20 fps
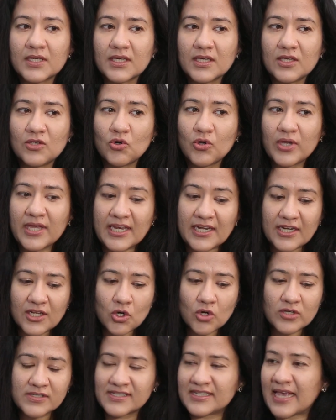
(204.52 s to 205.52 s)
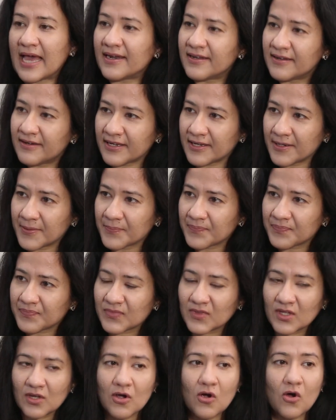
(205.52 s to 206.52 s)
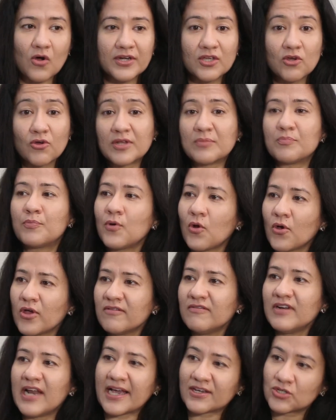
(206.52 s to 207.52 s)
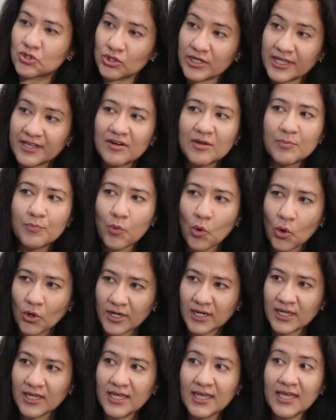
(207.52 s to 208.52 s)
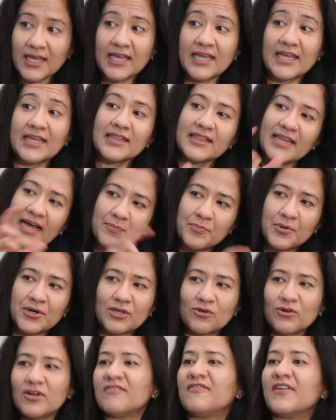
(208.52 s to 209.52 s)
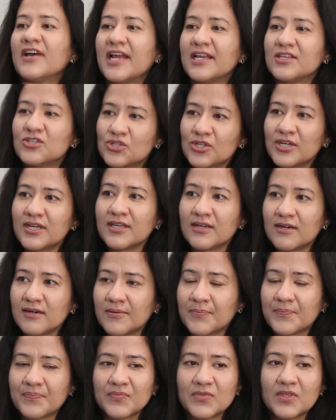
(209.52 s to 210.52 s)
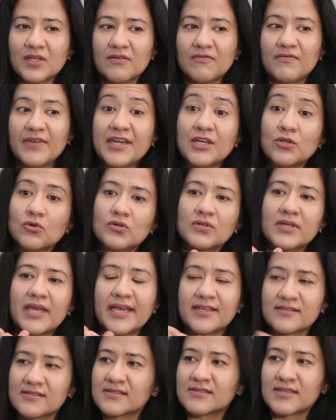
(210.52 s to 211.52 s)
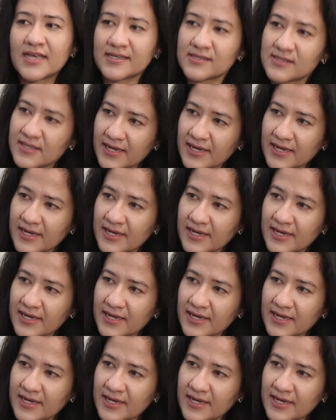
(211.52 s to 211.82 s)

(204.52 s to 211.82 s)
you know, in your salary, or your employer will actually report in that particular financial year when you exercise